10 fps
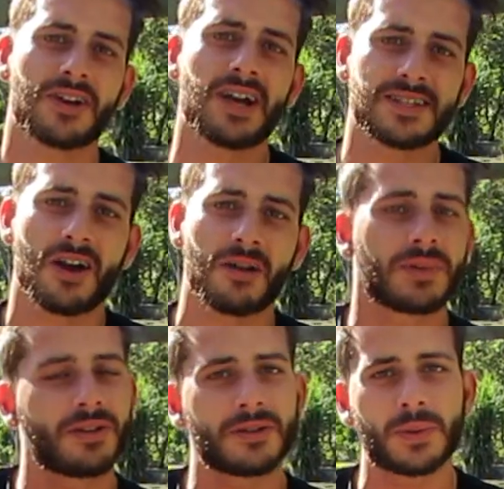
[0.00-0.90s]
guys, I'm
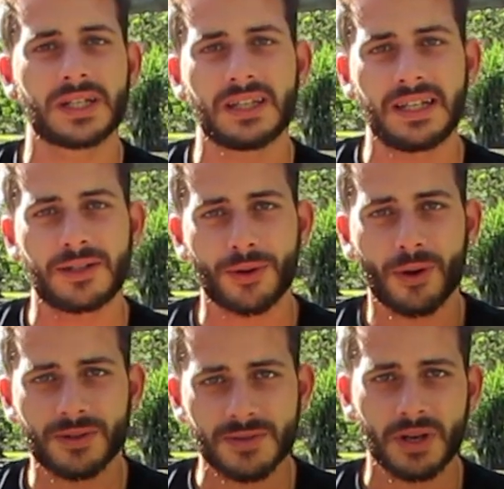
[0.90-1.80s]
gonna quickly go
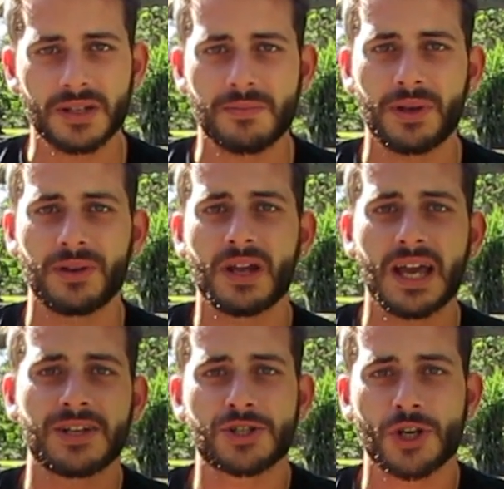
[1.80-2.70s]
onto my computer
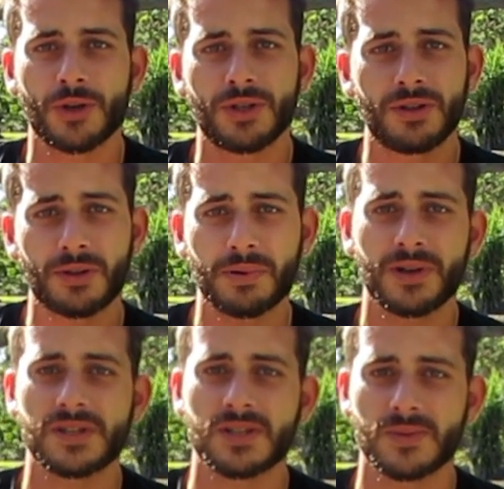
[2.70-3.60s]
and show you the
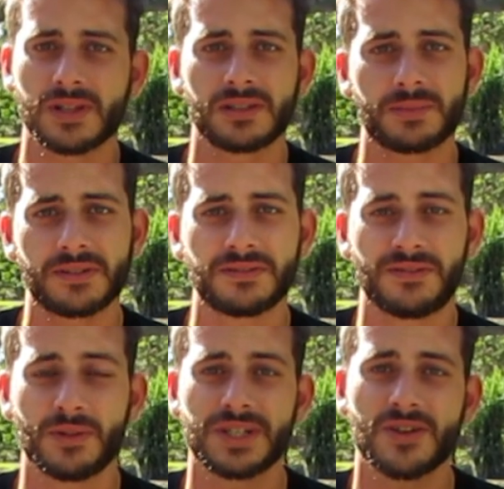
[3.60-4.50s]
process with a little bit of a
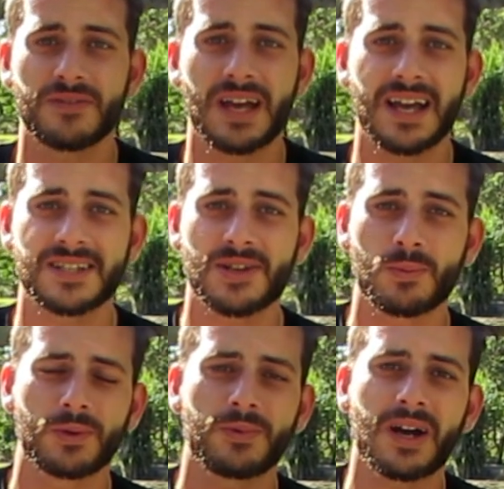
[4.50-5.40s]
voiceover as to
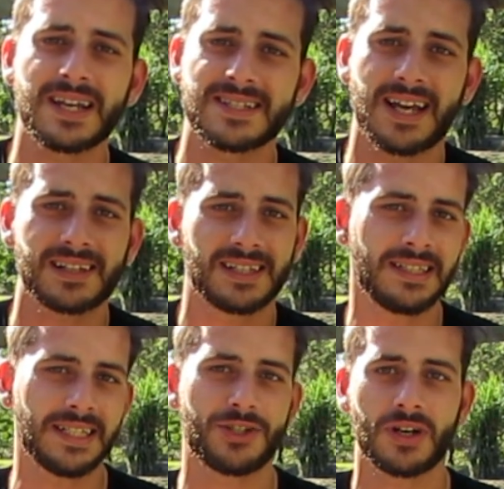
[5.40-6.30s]
what I exactly
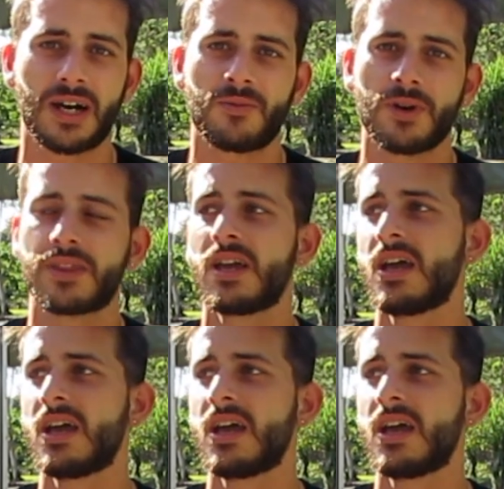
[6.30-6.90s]
need your help with.